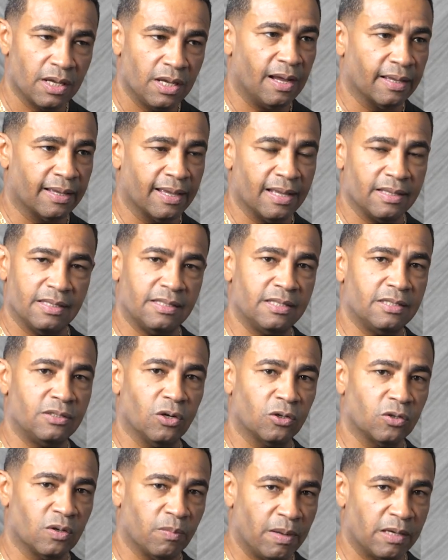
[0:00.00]
Again, this is
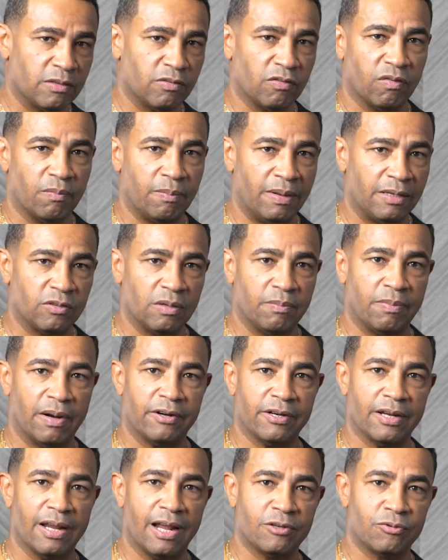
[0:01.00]
Dr. Belcher from Belcher
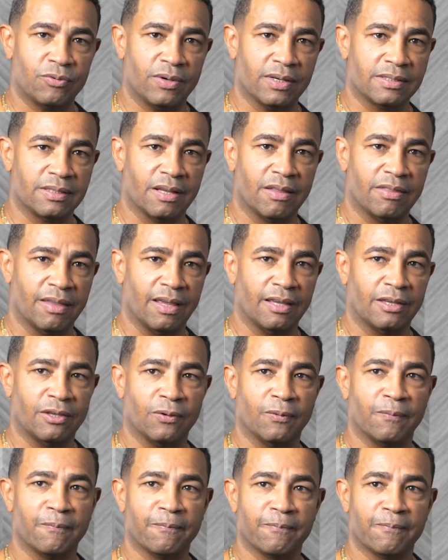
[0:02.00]
Bariatrics. Thank you.